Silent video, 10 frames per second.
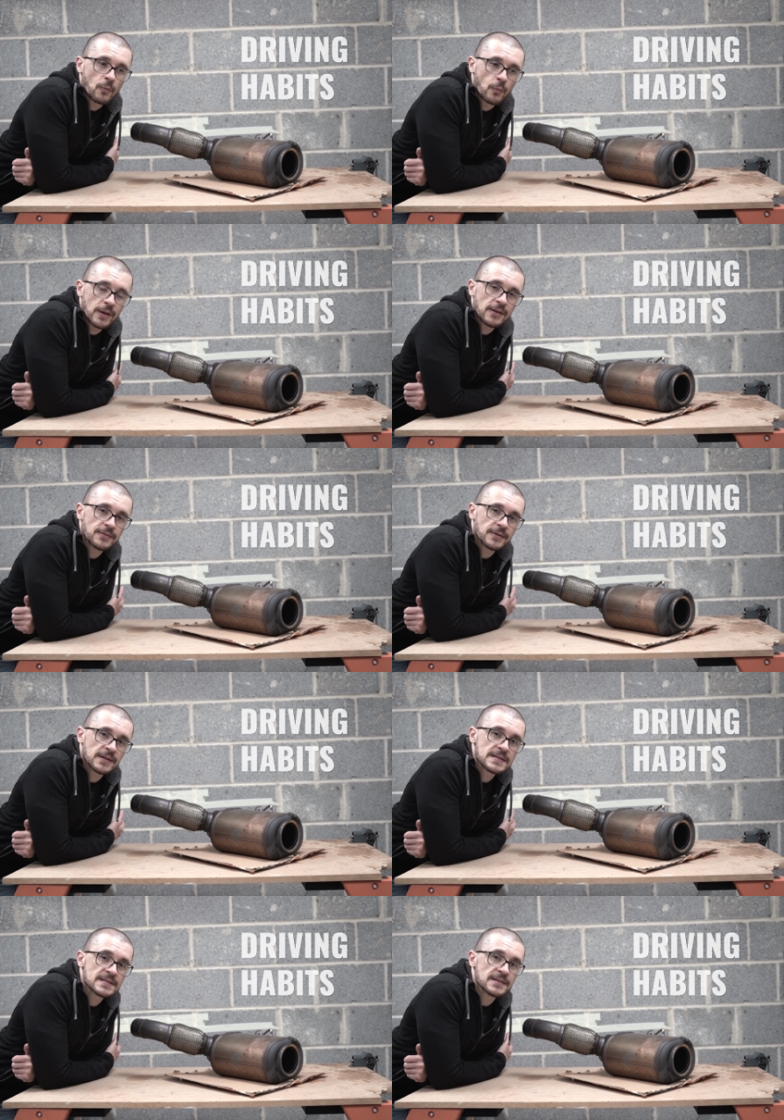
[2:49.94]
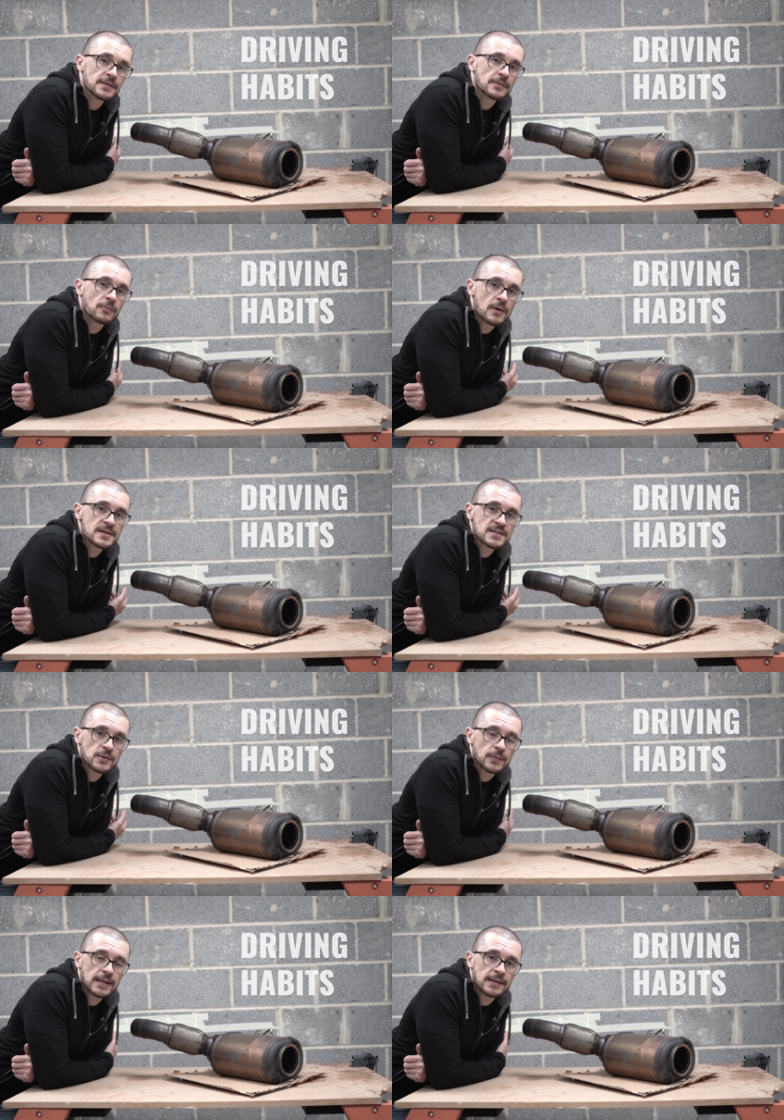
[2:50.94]
we need to consider once
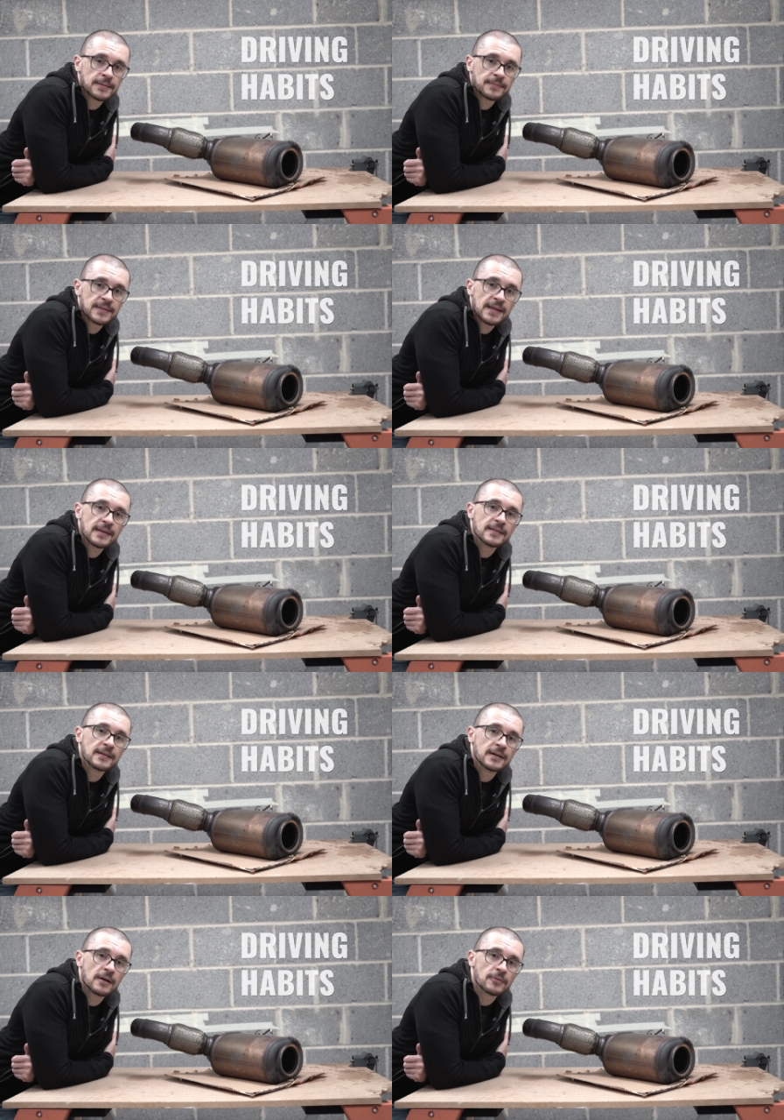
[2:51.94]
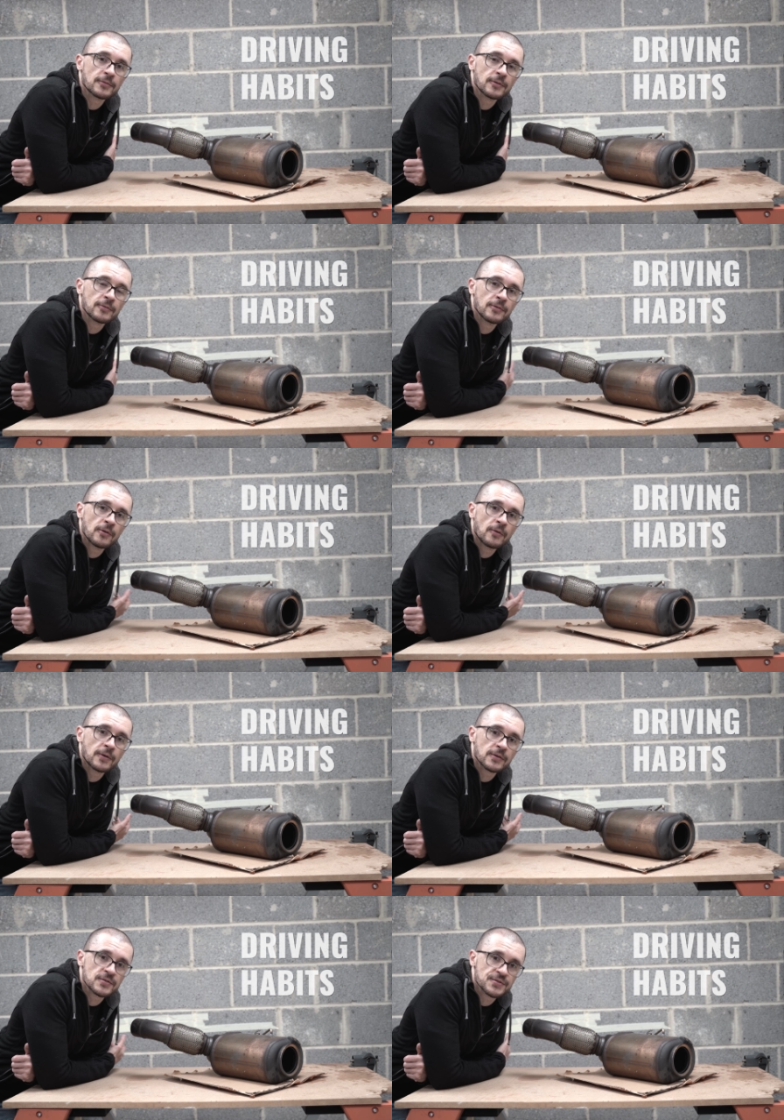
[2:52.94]
a week taking the car on a
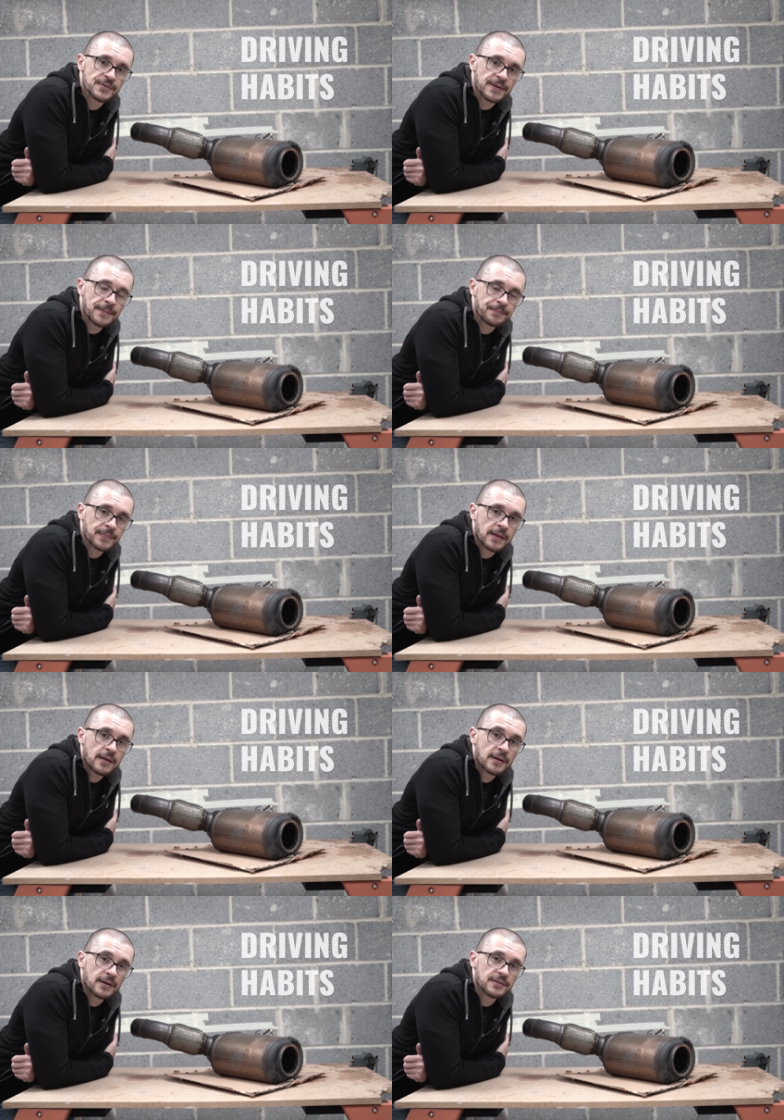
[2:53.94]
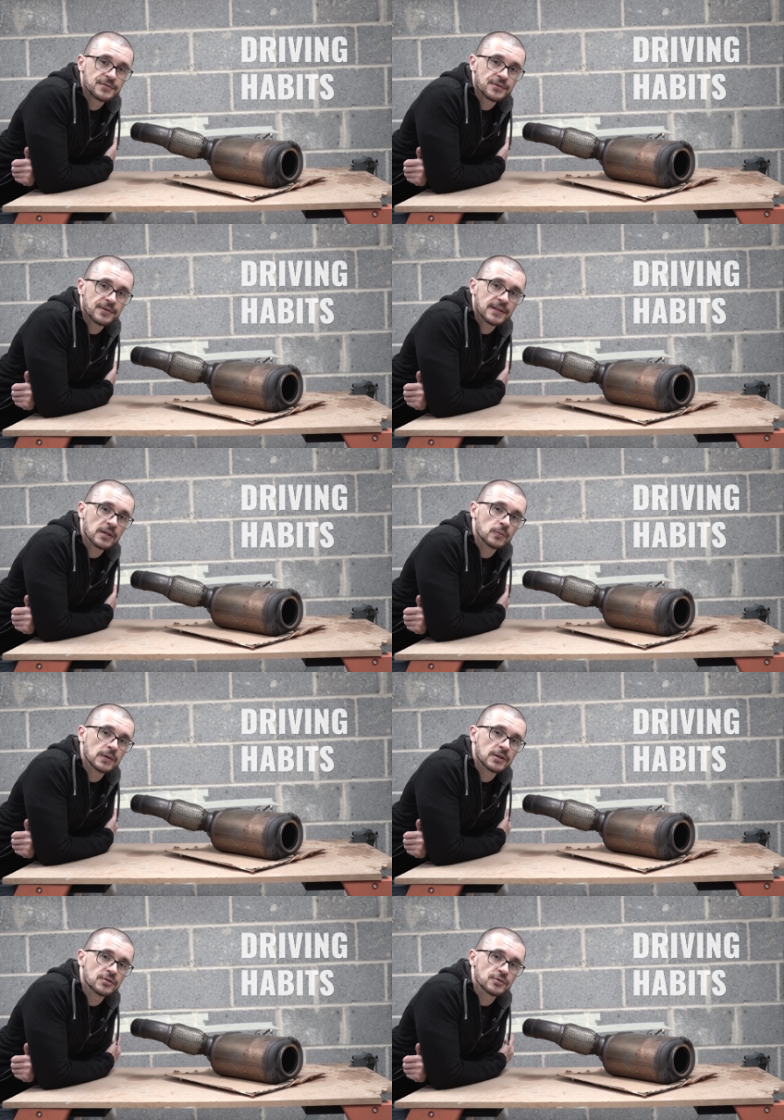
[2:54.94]
longer journey, a journey that
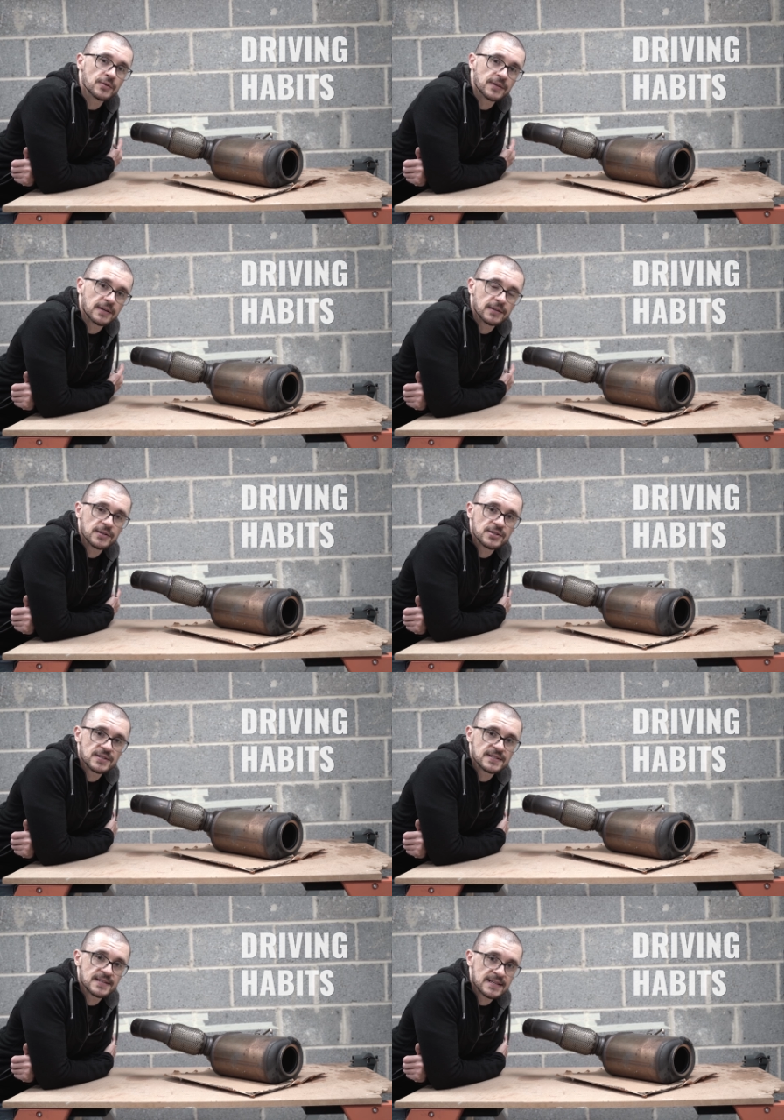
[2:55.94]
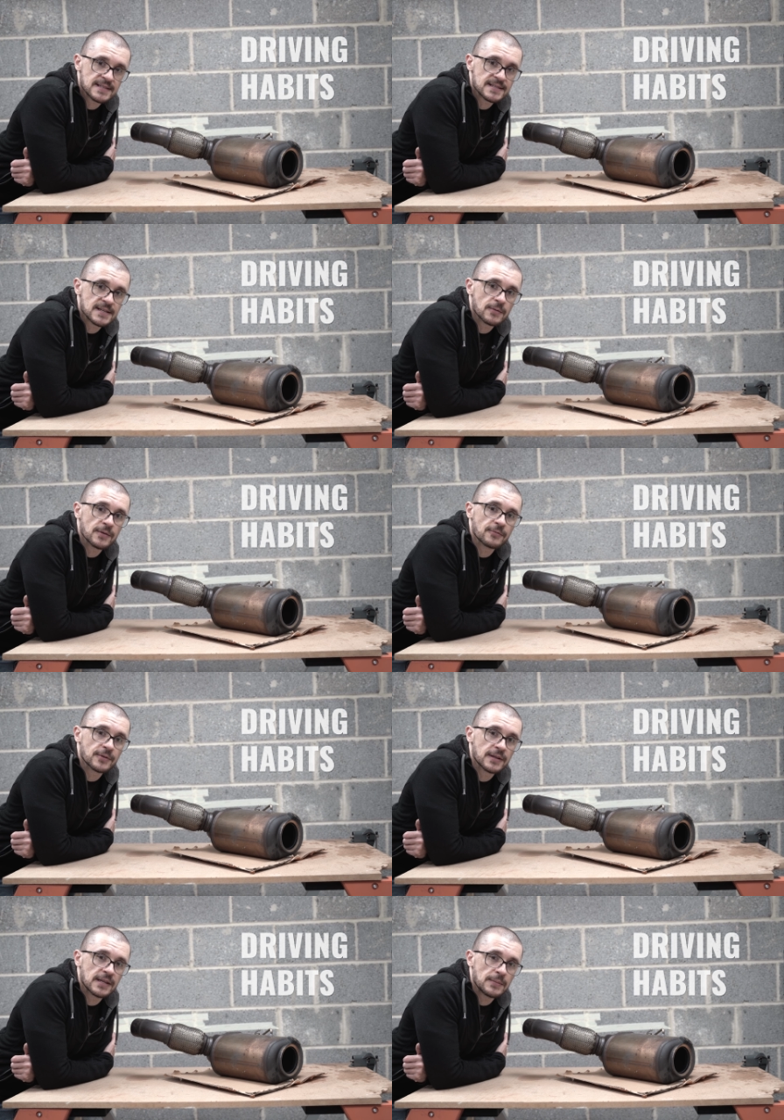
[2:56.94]
will ensure the conditions necessary
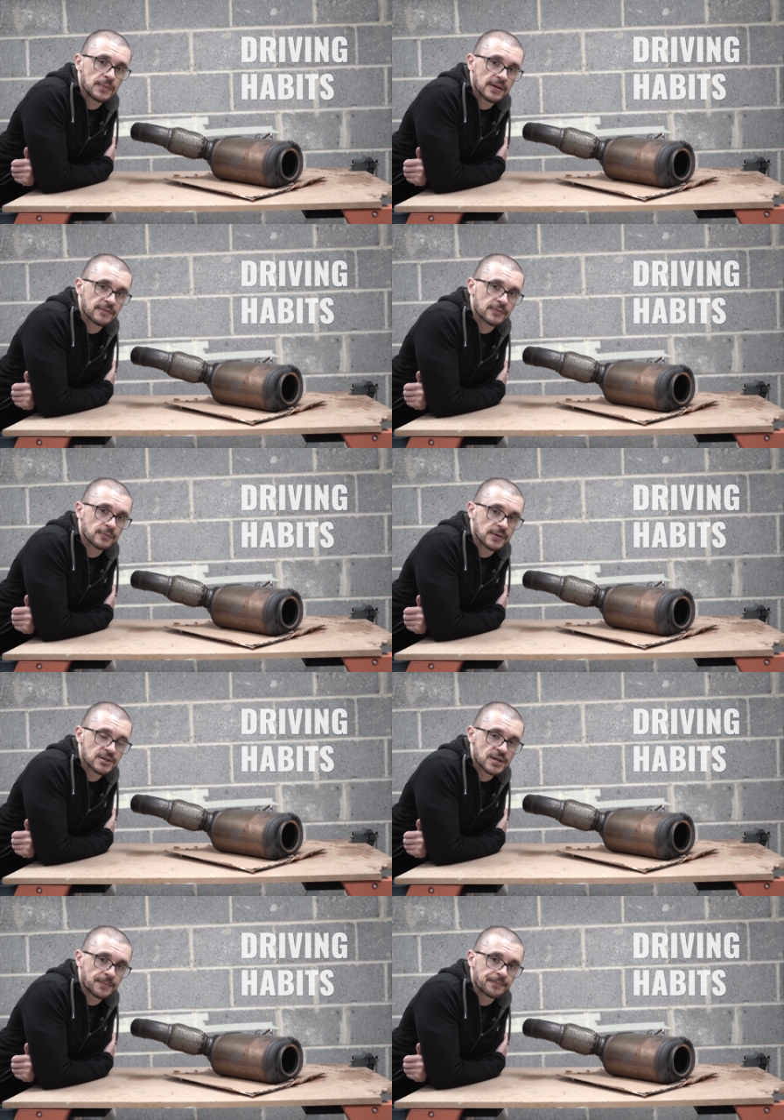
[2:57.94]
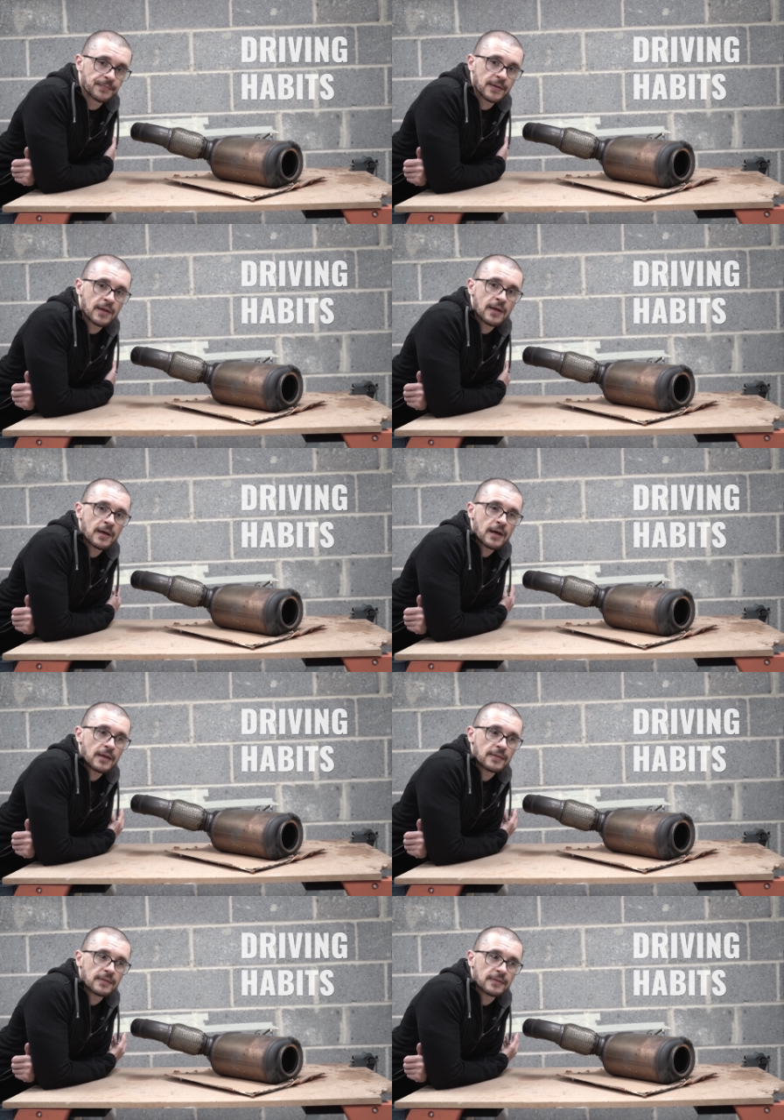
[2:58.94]
for the DPF to regen.
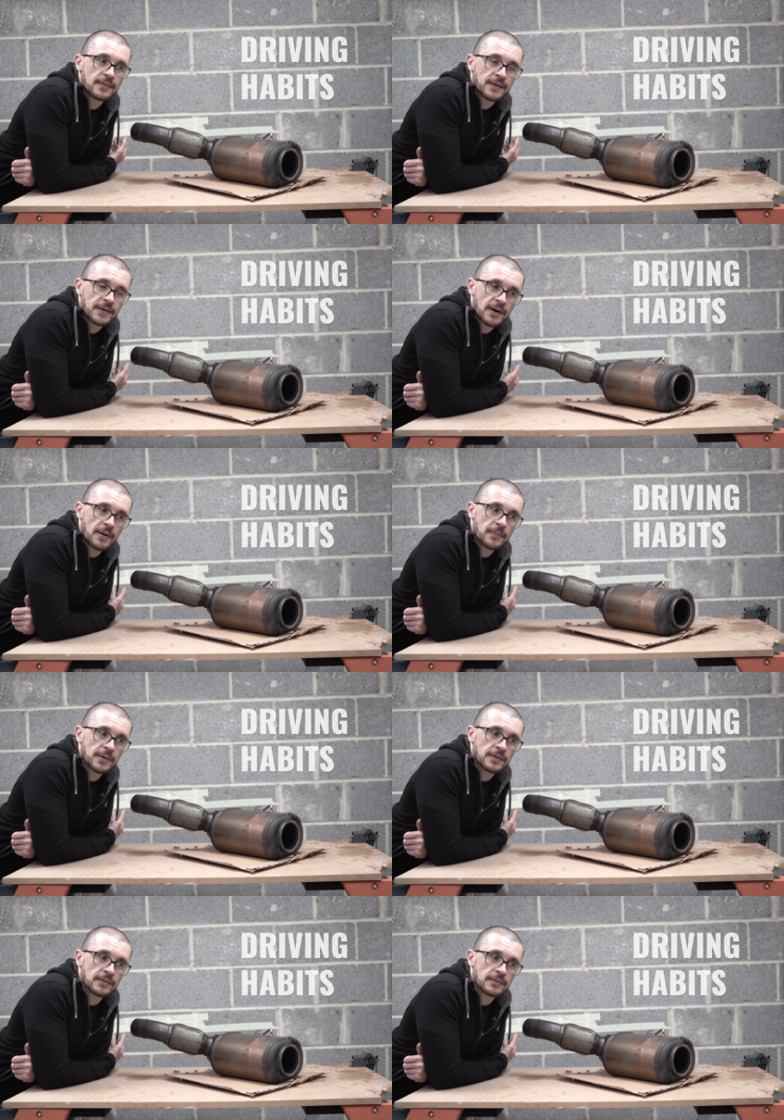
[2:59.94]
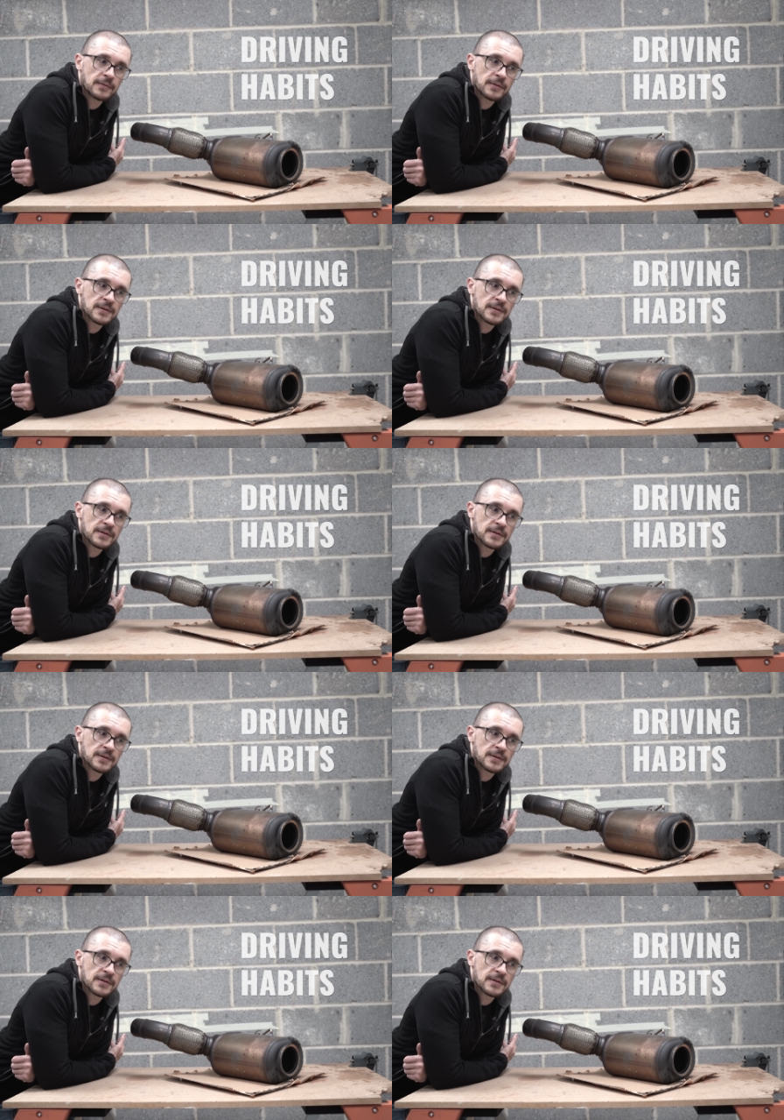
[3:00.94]
The common